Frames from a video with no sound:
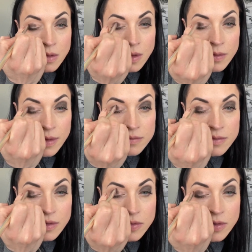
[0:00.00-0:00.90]
Like I
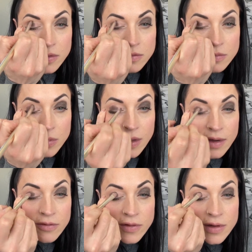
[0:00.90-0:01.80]
said, you can use
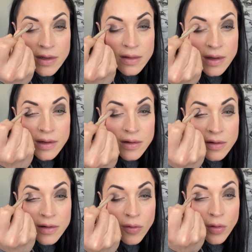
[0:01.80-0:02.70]
Black Friday
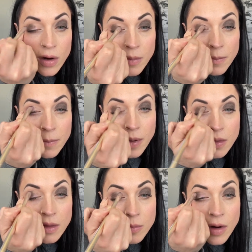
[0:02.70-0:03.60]
liner or
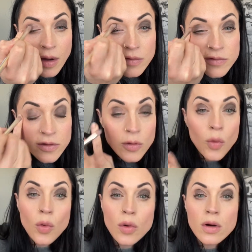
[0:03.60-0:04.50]
Bella bronzer
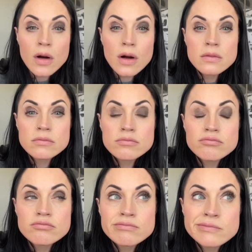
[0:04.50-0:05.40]
or
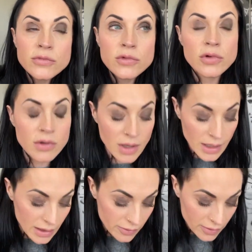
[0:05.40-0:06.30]

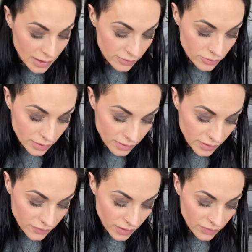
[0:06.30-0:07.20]
any other contour.
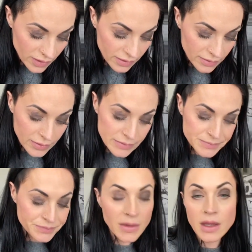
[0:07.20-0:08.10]
If you have like
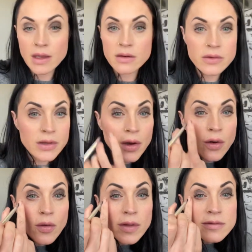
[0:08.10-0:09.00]

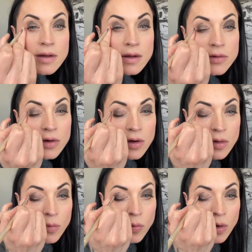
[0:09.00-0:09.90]
indigo, that's like a dark
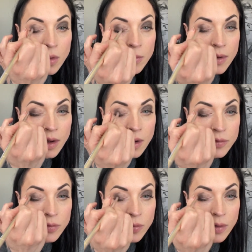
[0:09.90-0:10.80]
warm
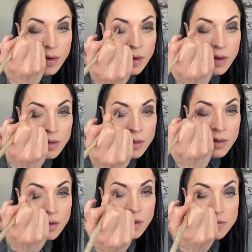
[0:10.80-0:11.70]
contour,
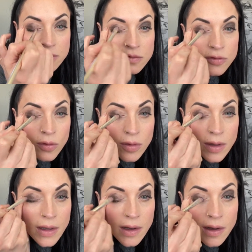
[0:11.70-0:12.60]

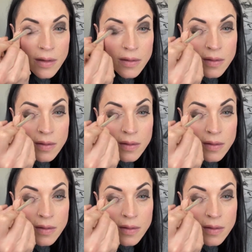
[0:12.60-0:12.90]
Astoria,